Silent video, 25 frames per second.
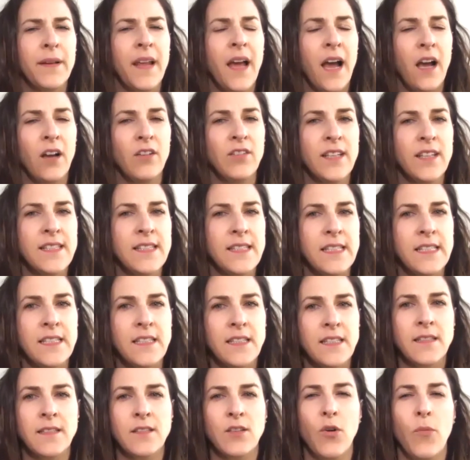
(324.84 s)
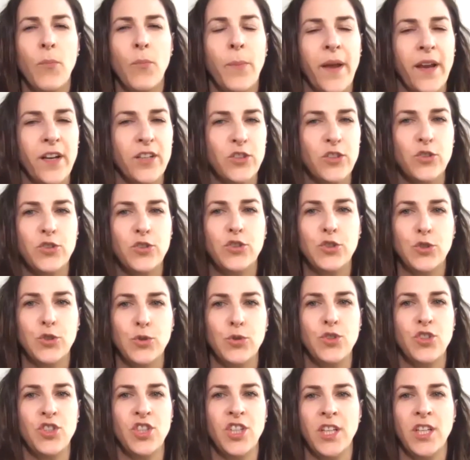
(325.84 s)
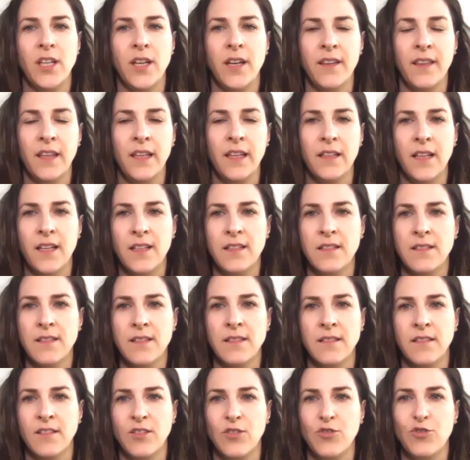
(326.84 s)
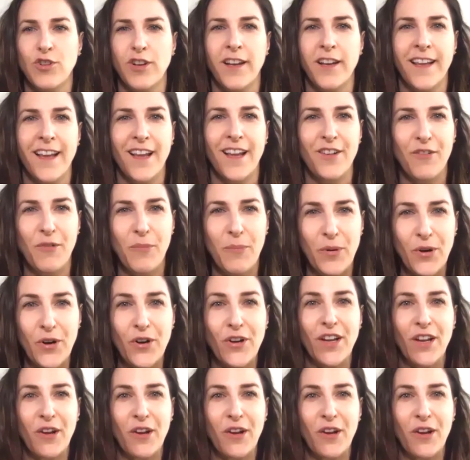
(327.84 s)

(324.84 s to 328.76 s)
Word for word: How does this compare to 2G? I think that's usually kind of a burning